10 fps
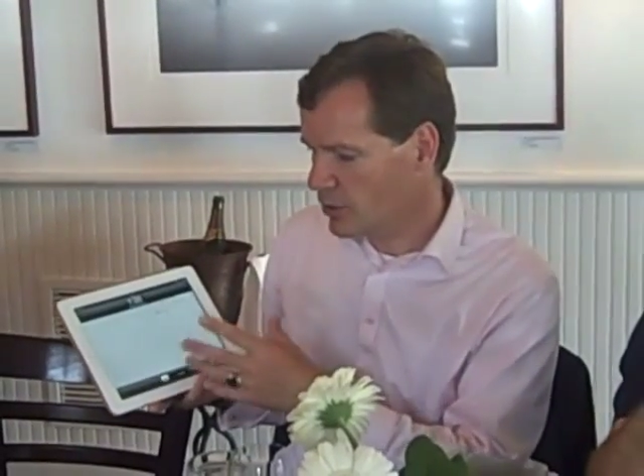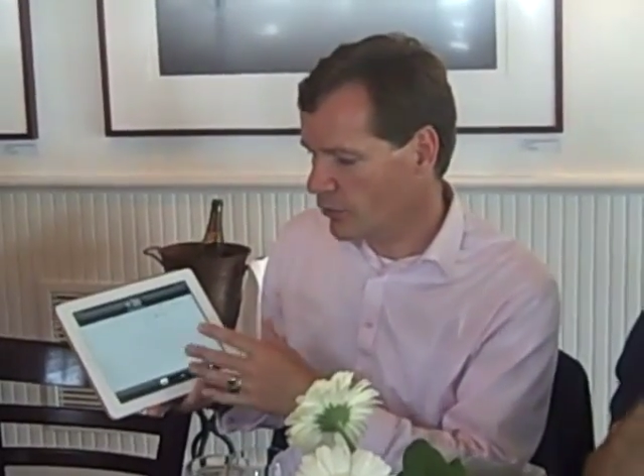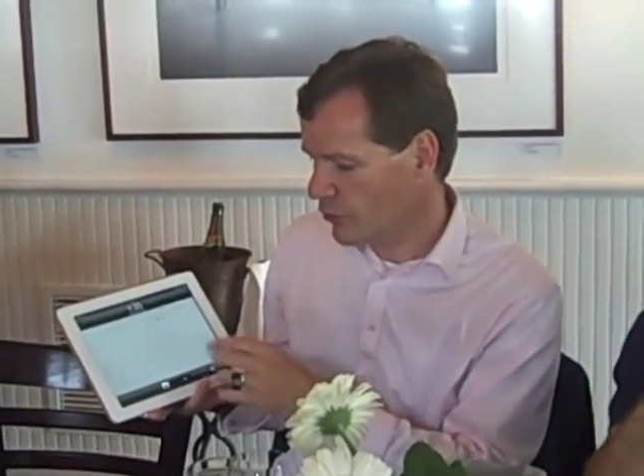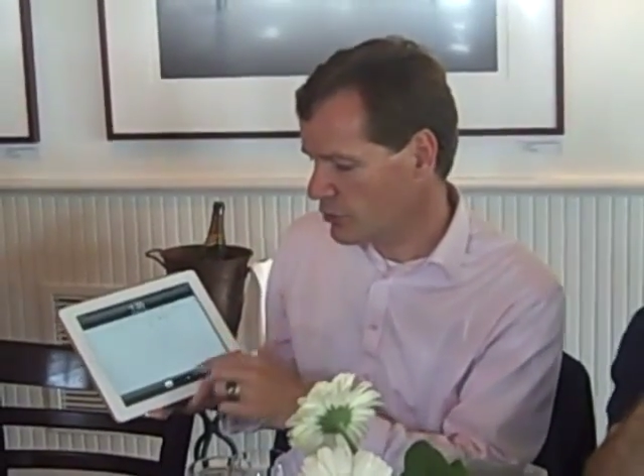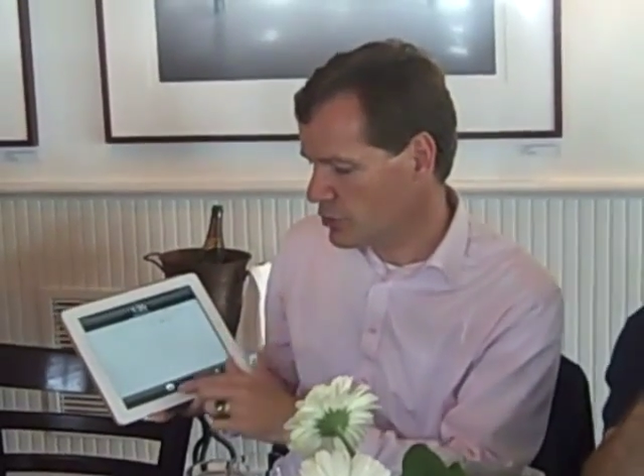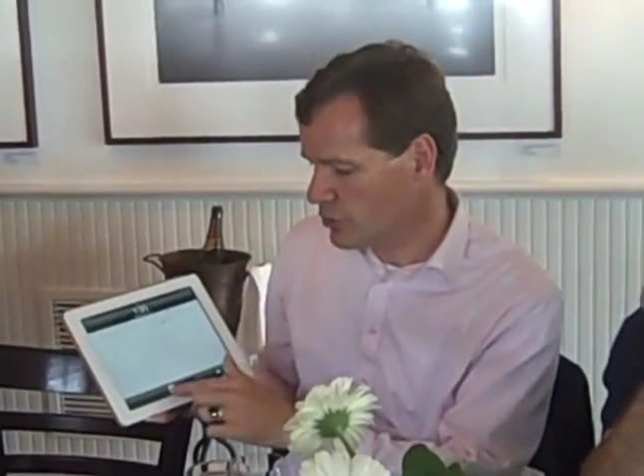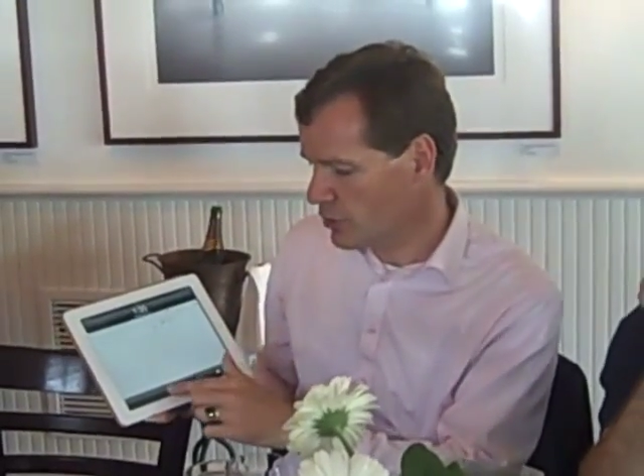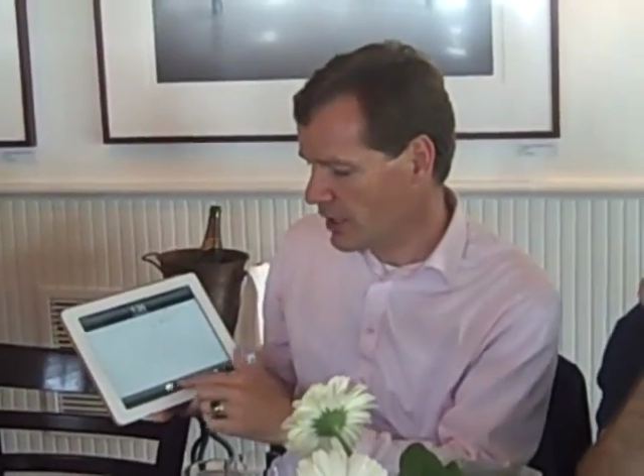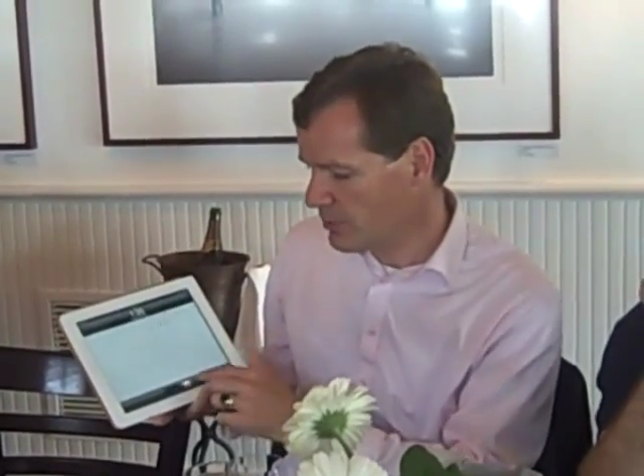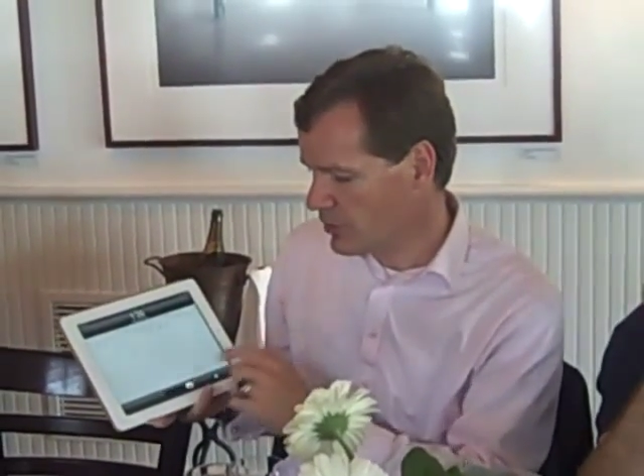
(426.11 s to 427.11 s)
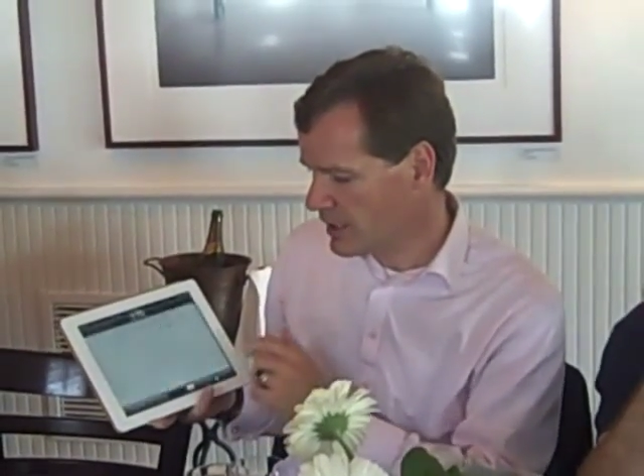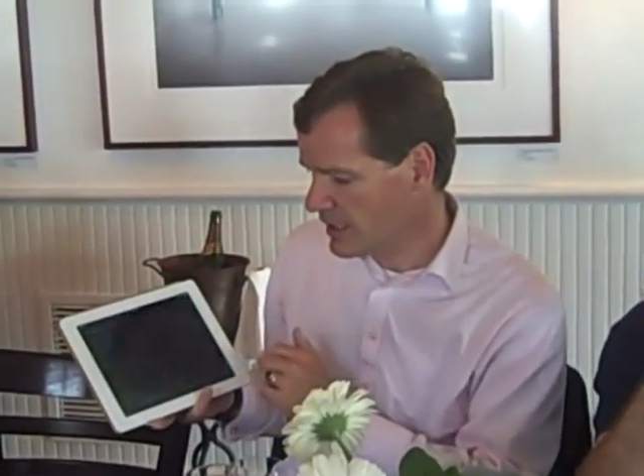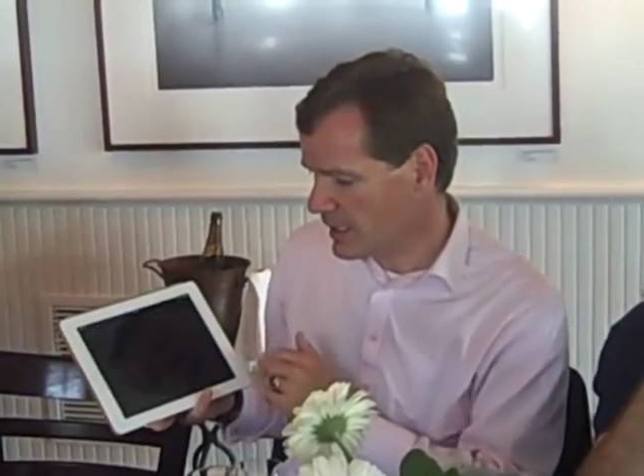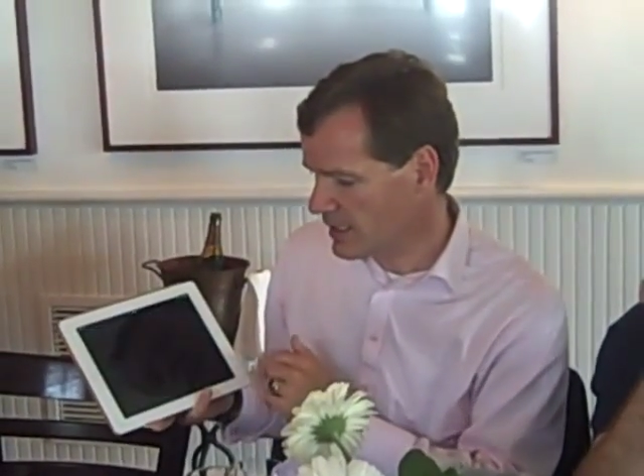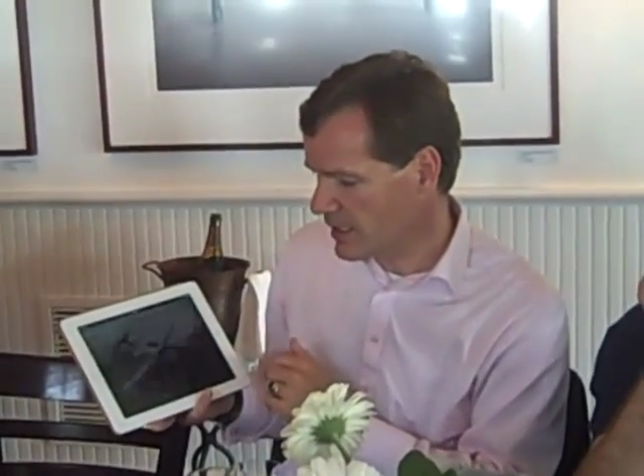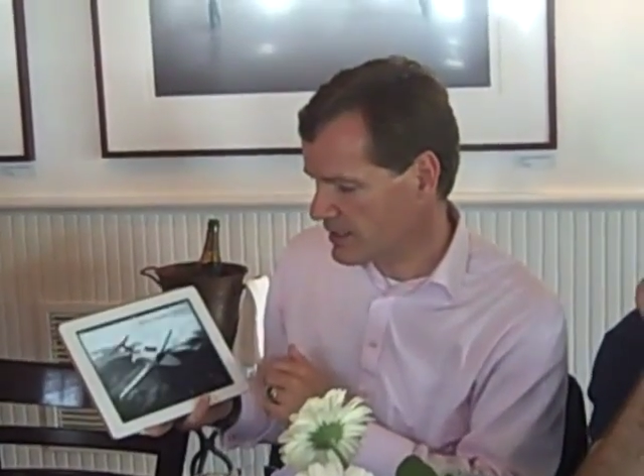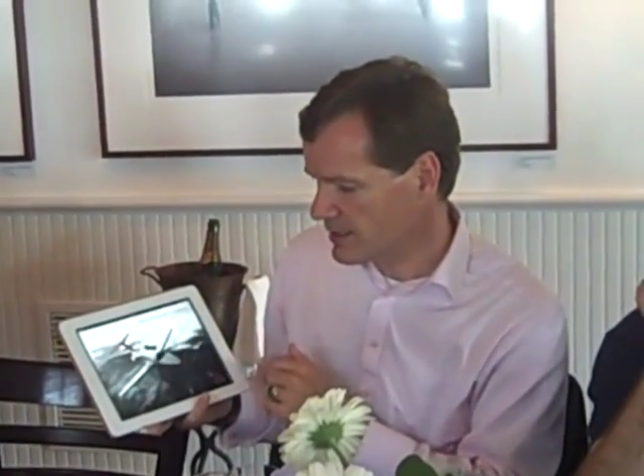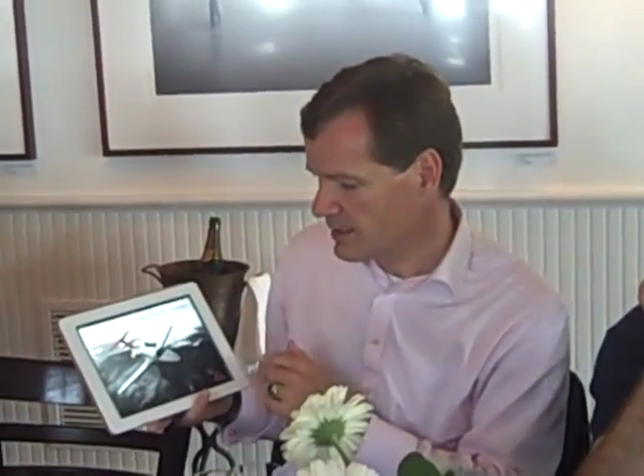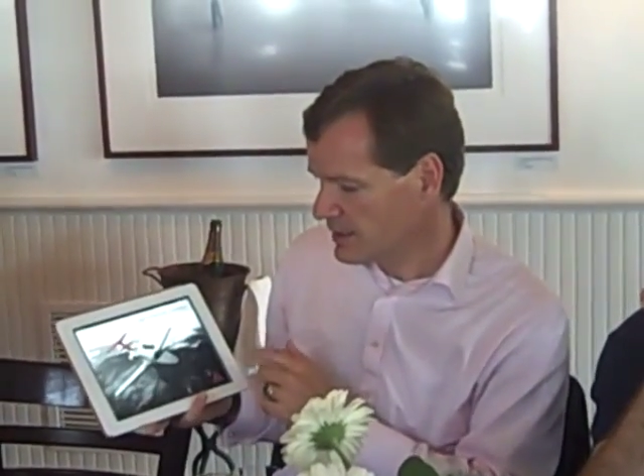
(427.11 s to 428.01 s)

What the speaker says: also to collaborate like that.